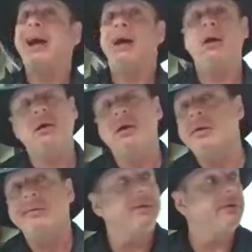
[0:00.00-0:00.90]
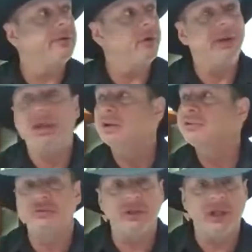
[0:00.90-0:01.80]
oh, man, nobody
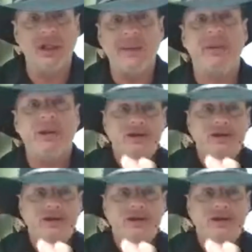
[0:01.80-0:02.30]
else is really clapping at